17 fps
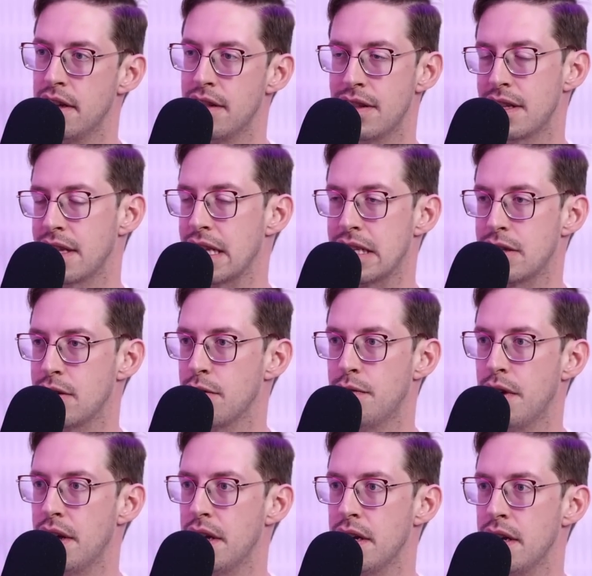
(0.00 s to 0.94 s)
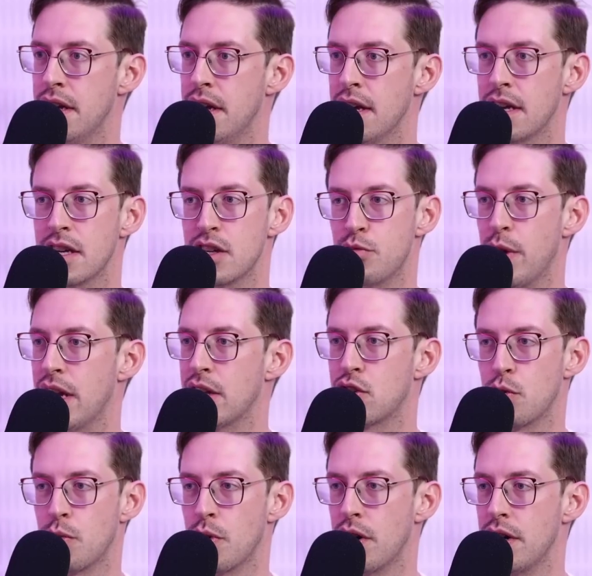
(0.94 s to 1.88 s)
I think that's so fun. Because
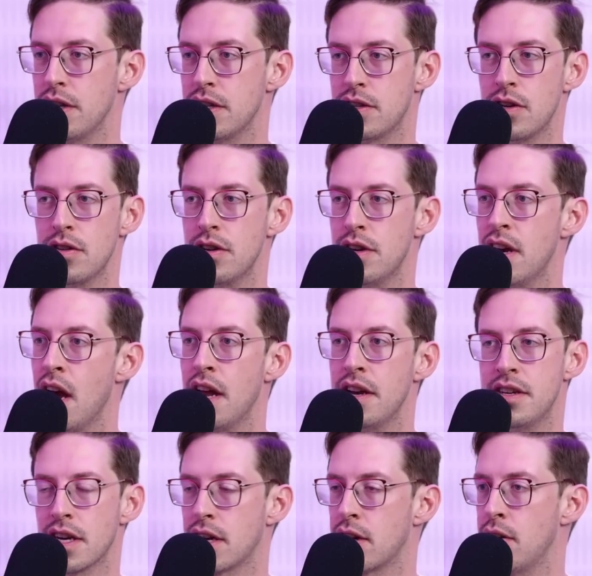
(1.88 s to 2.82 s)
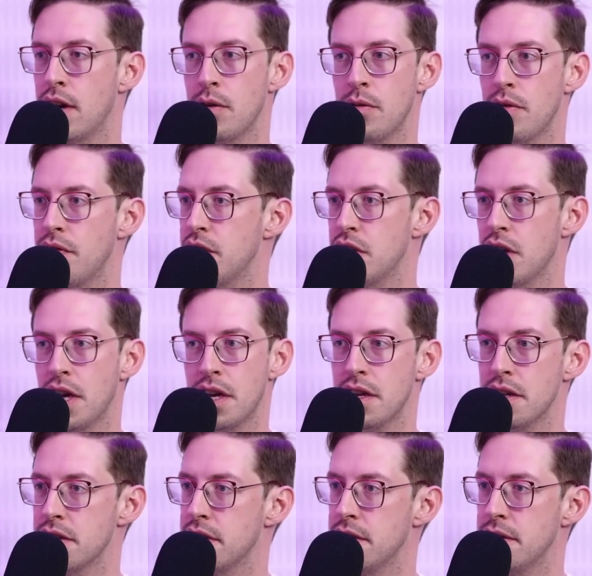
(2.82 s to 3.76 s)
bachelor parties are not decorated with
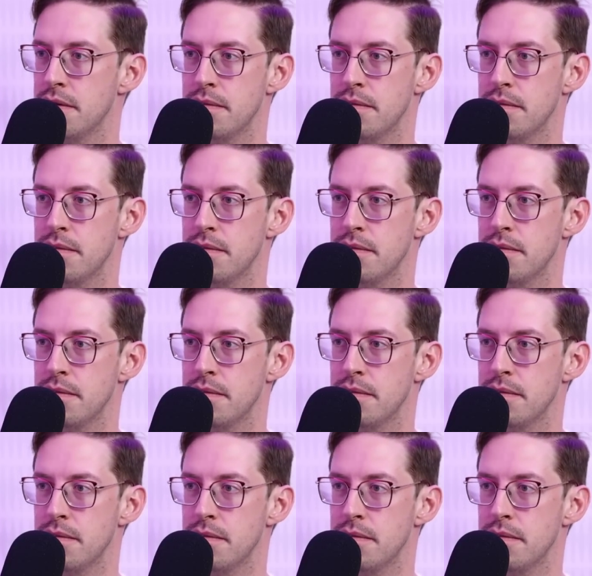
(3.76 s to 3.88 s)
vaginas.